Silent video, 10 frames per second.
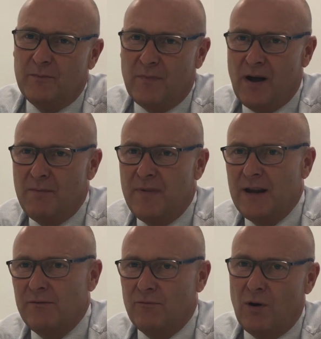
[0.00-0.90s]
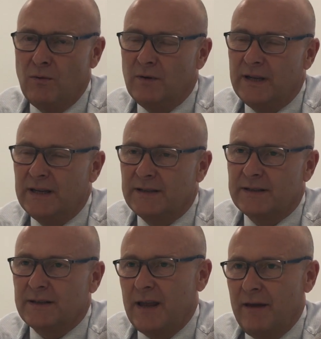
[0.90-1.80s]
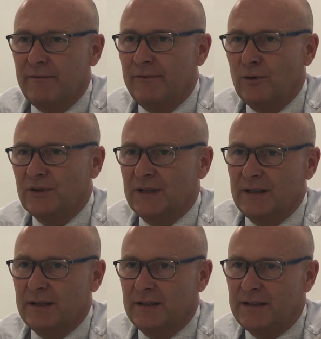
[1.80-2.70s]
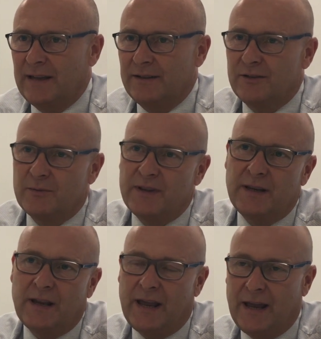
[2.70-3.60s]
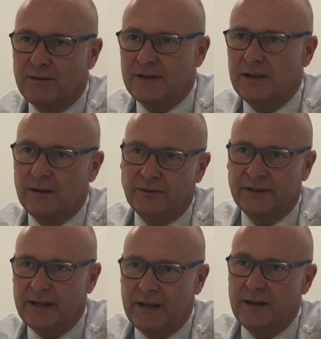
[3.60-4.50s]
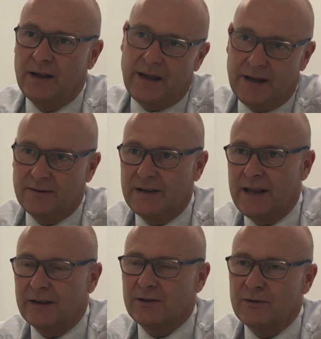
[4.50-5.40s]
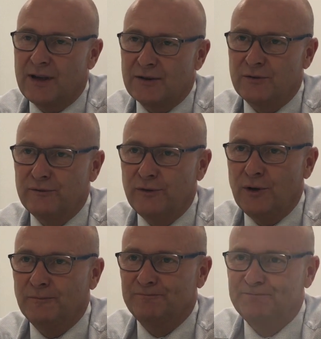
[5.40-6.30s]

My main role is enforcing standards within housing under the Housing Act 2004.